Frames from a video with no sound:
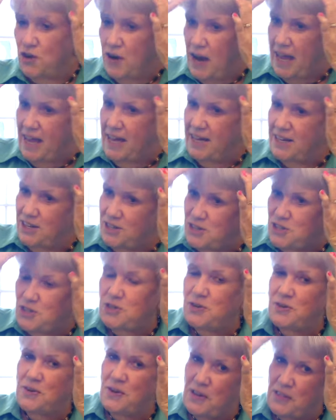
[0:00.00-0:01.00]
Your head.
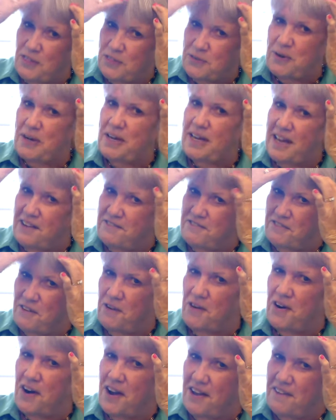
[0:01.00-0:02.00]
Two, three,
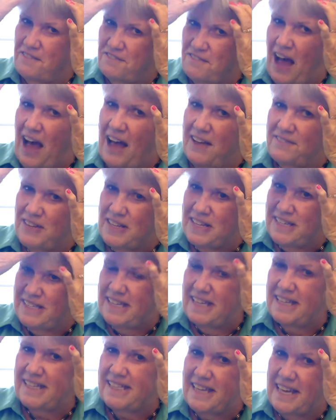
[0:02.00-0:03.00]
four, five,
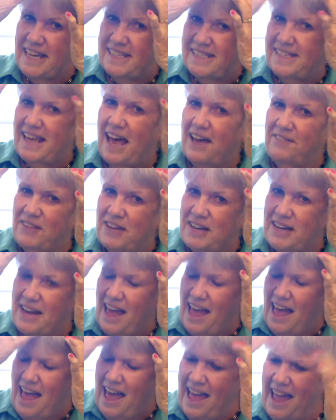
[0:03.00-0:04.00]
six, seven,
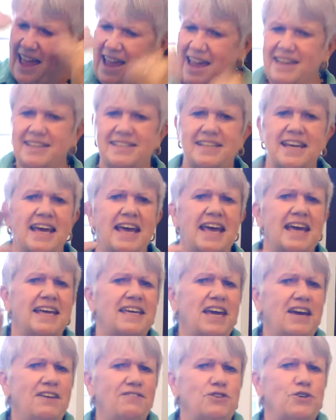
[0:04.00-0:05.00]
eight.
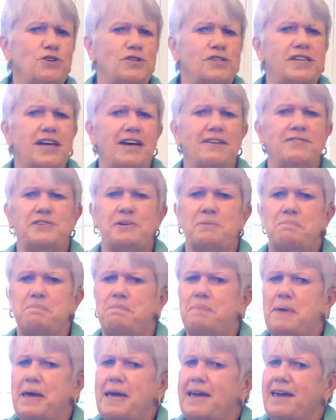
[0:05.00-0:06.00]
Give yourselves
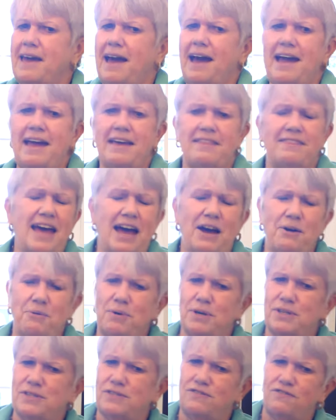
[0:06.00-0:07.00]
a big hand. That
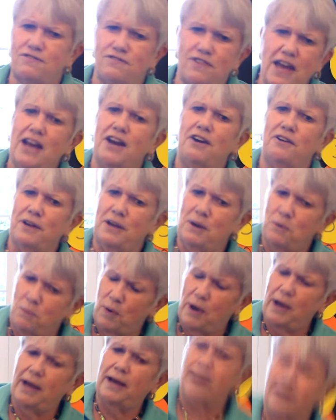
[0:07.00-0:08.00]
was very
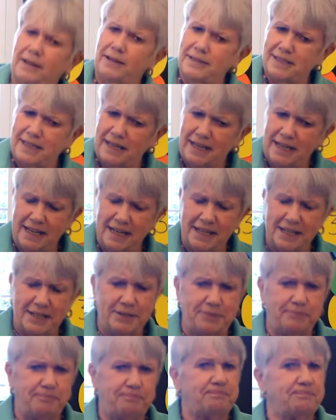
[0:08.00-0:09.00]
well
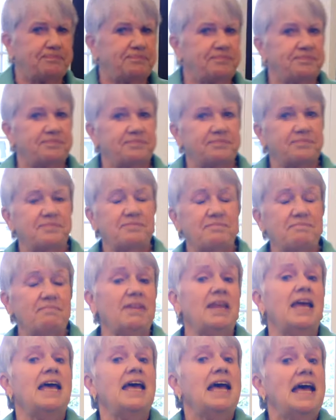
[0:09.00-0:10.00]
done.
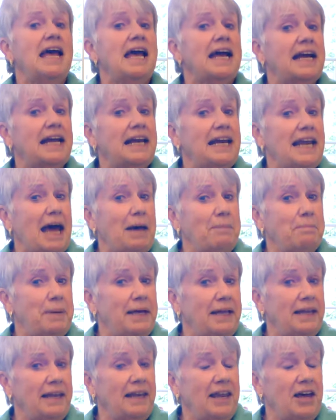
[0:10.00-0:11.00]
Clap
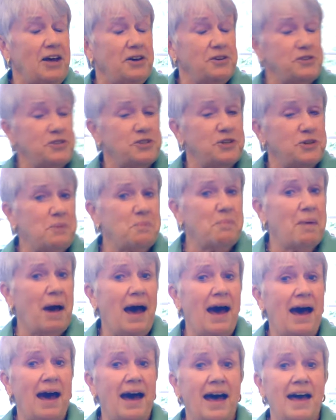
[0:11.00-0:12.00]
hello to
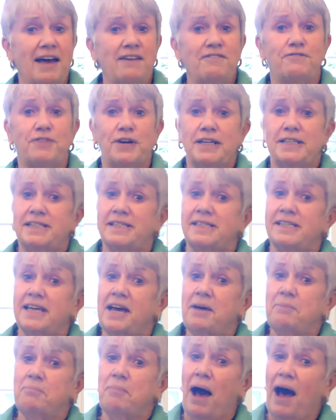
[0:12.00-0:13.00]
my friends,
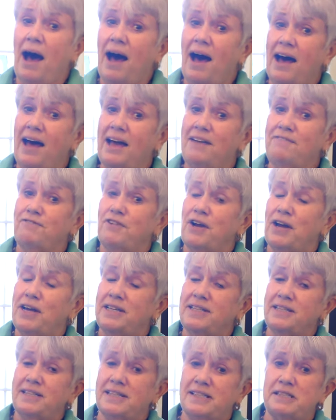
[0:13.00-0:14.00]
my
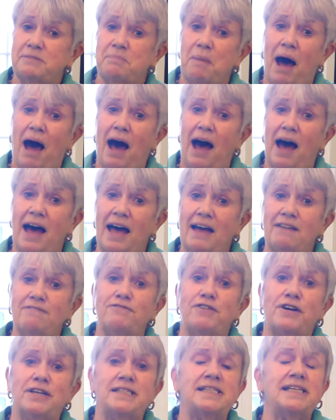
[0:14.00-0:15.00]
friends, my
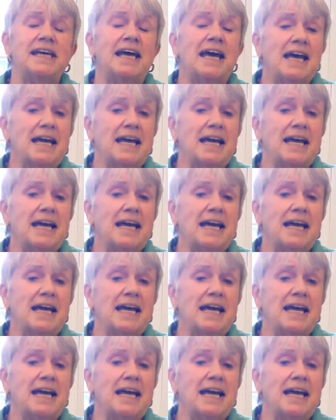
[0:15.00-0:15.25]
friends.